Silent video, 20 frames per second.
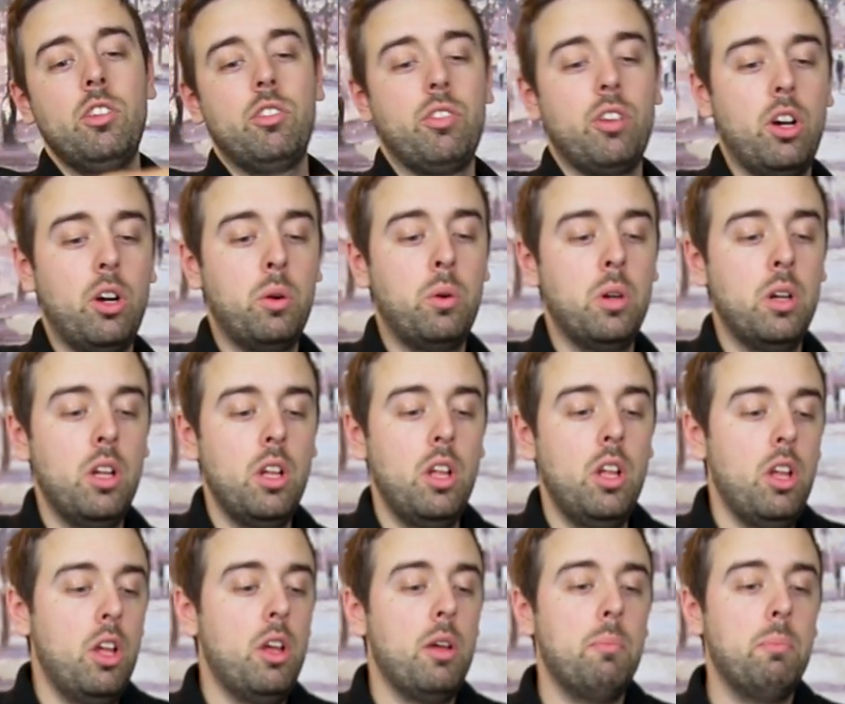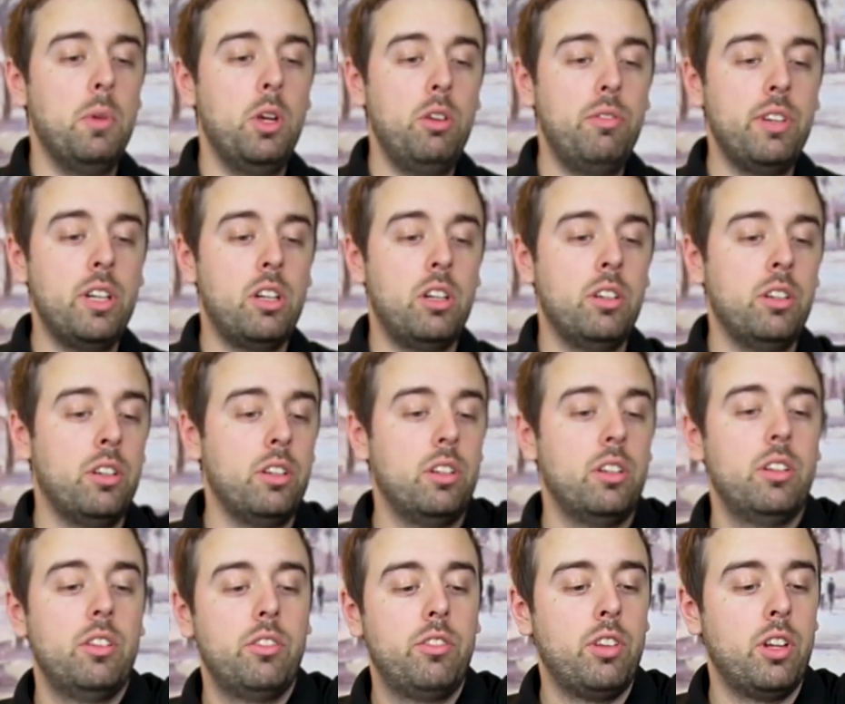So moving on
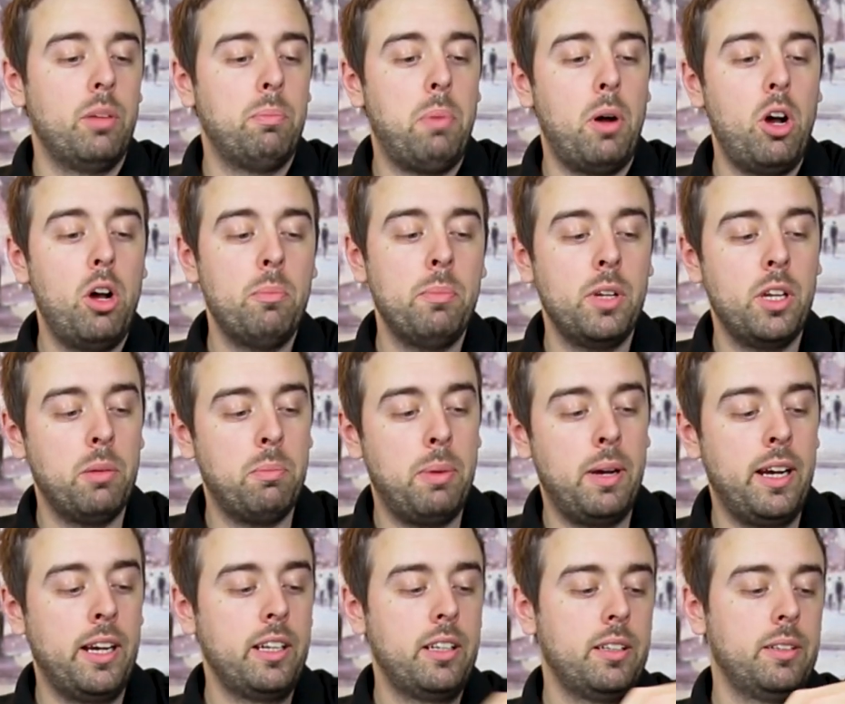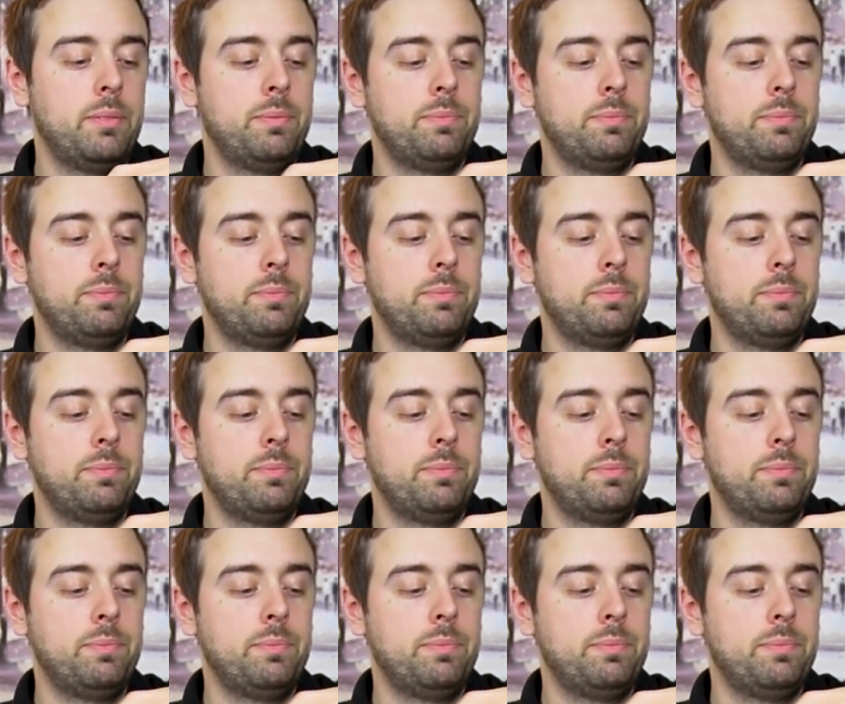to the bottom of the bag,